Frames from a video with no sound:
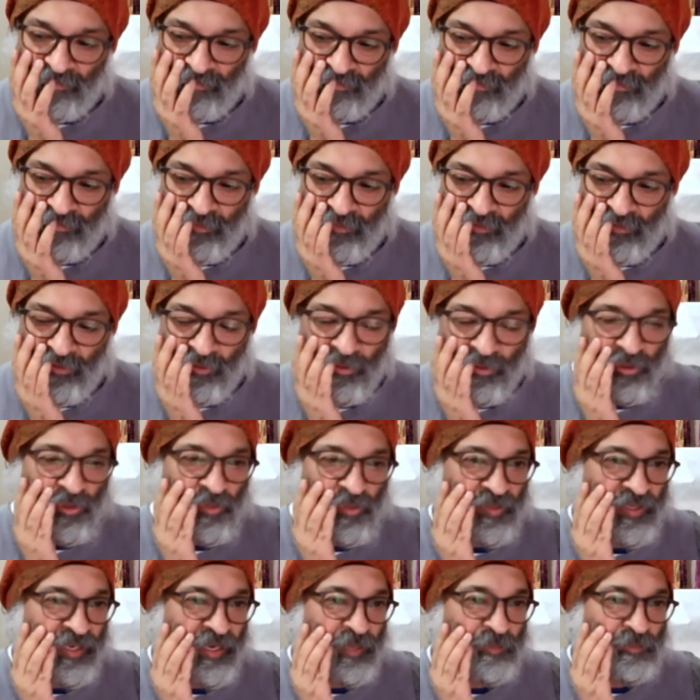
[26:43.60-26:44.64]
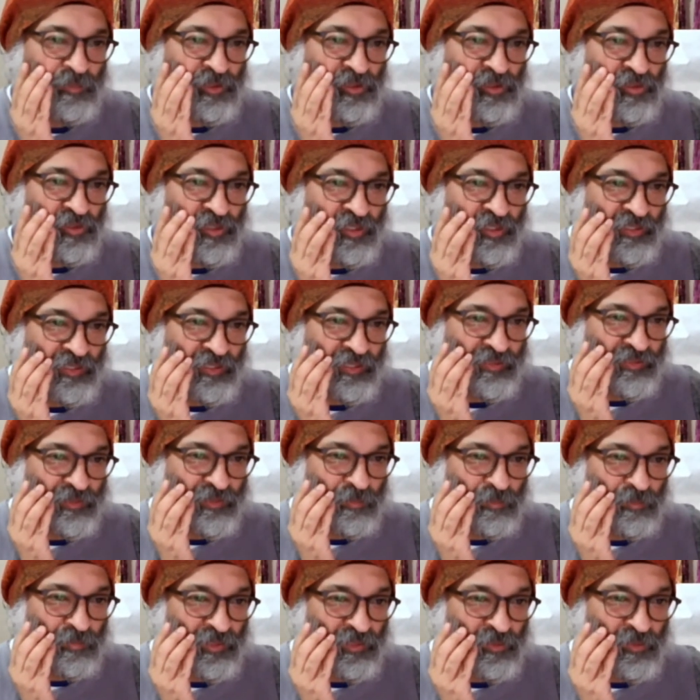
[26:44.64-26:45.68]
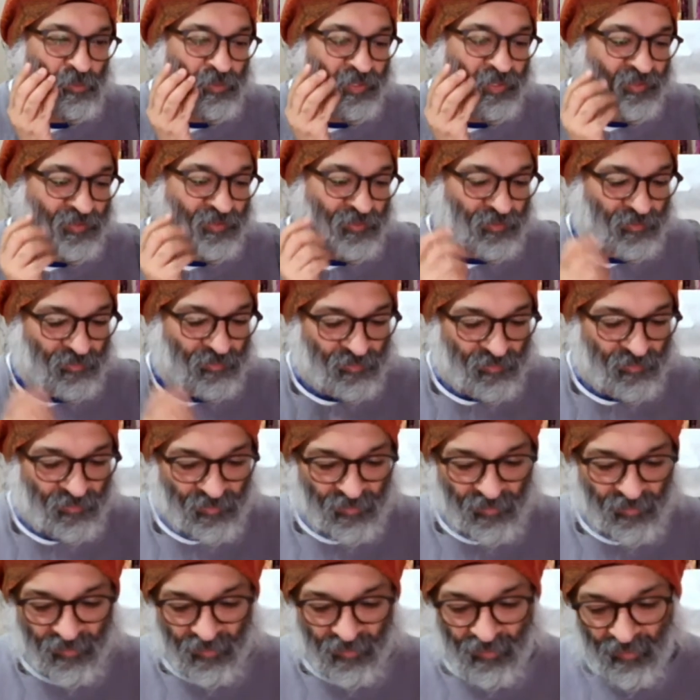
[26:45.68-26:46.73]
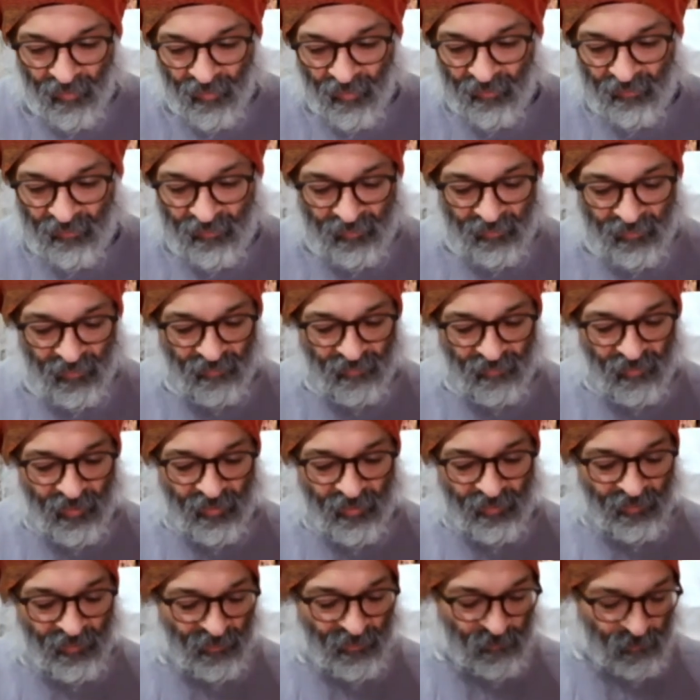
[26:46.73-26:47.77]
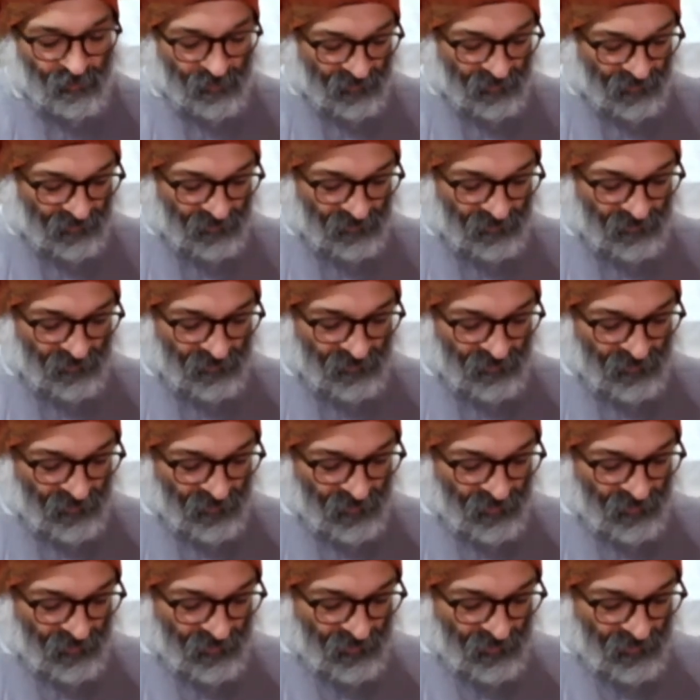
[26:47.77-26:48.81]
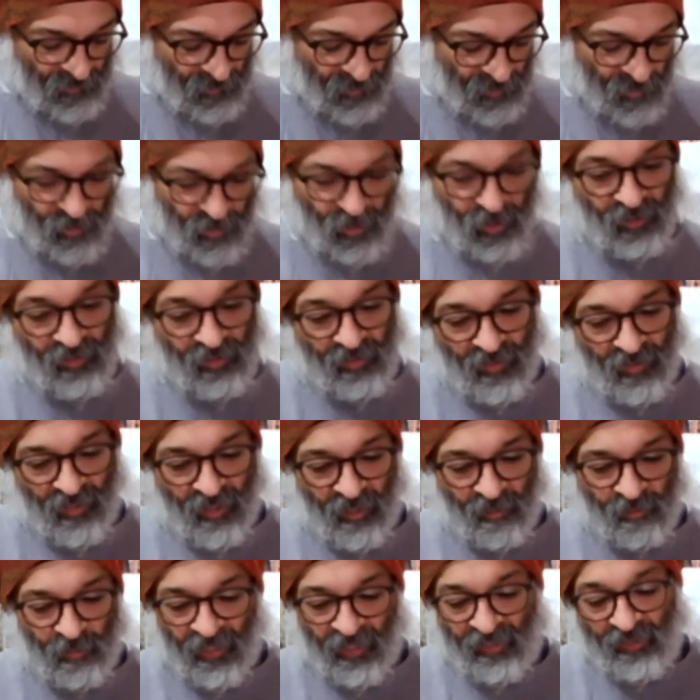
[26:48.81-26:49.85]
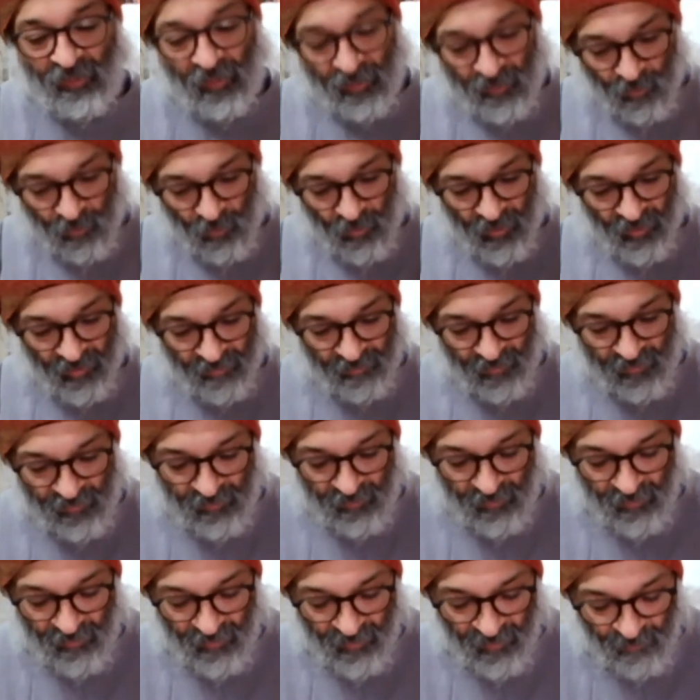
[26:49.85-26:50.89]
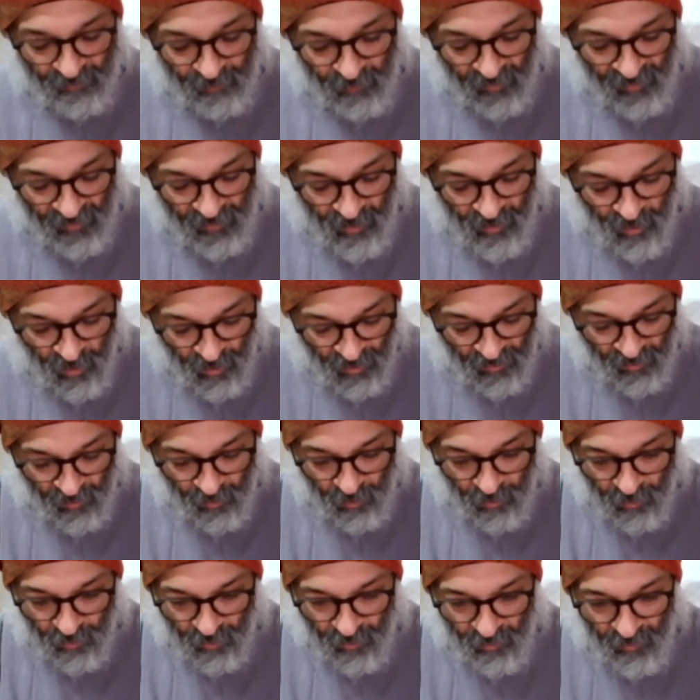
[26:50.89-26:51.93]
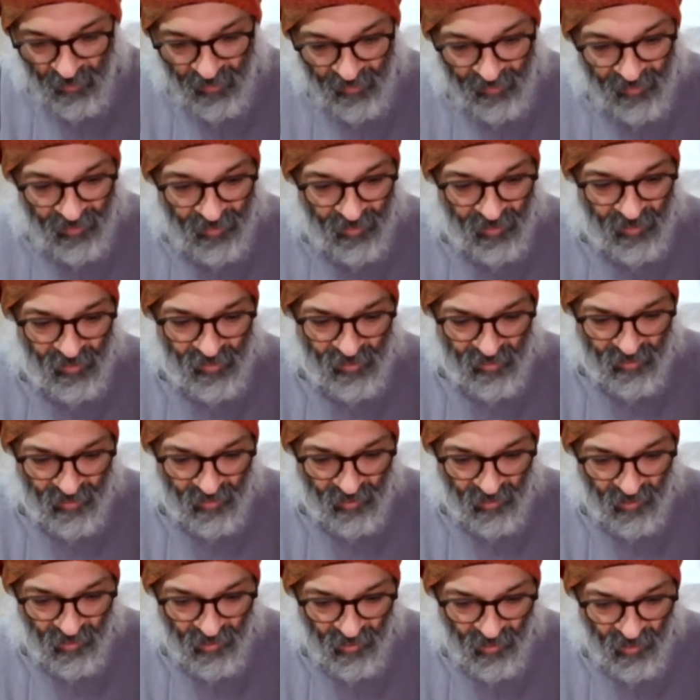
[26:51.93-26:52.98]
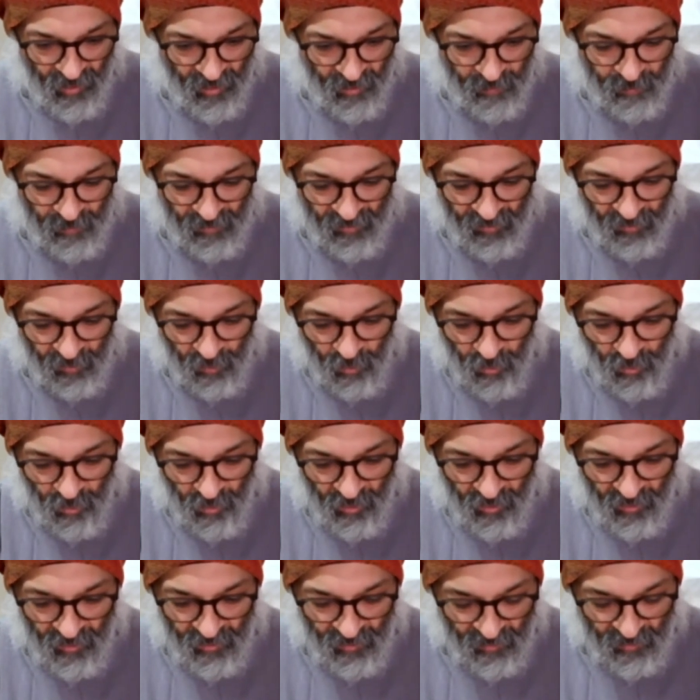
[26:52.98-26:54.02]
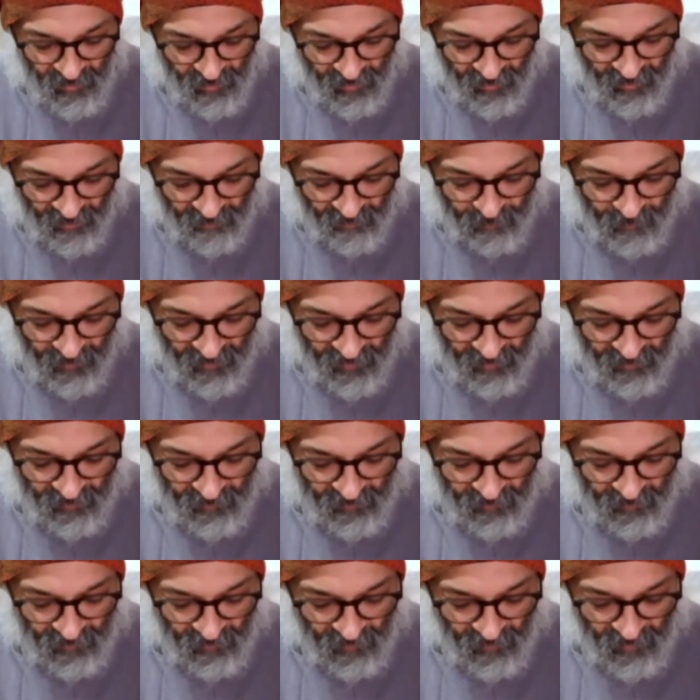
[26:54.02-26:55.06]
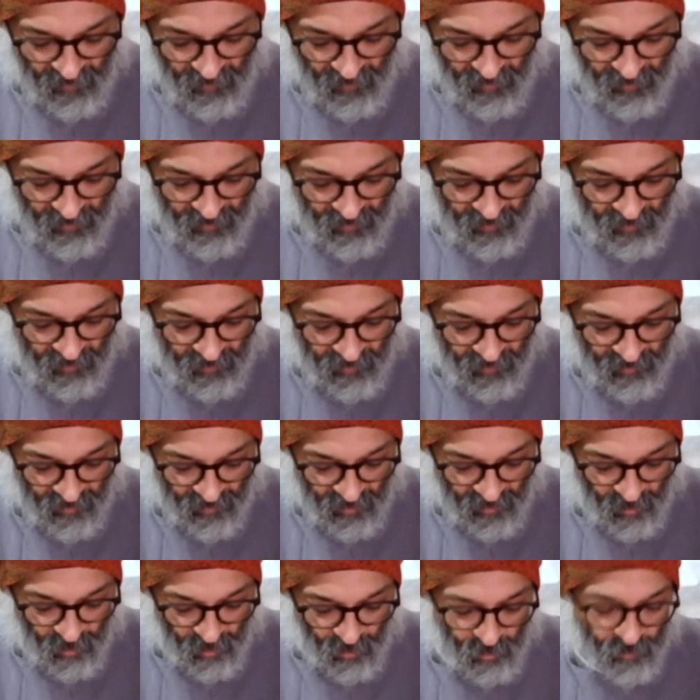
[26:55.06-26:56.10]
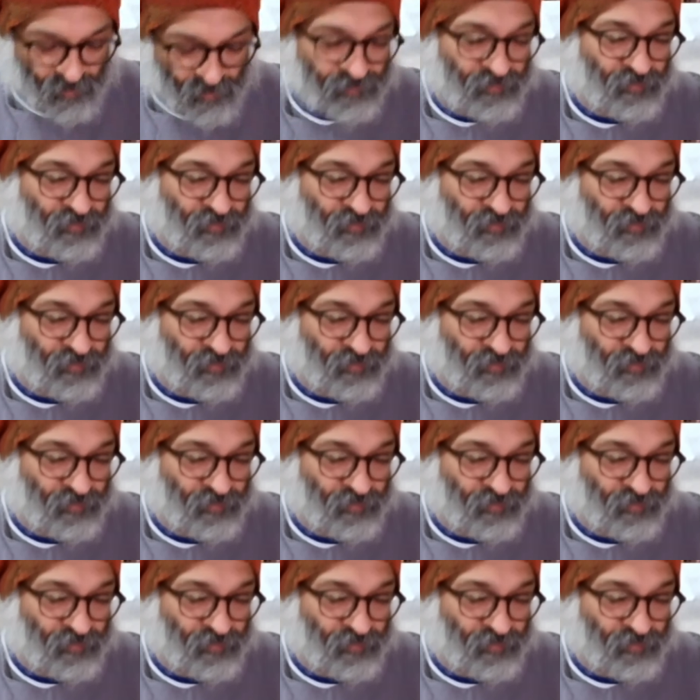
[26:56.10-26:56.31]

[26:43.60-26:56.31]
look over Amazon and get some beeswax and see if that helps. Or change the drive bands. I do have extra drive bands, so I could, and these are pretty old, the drive bands, so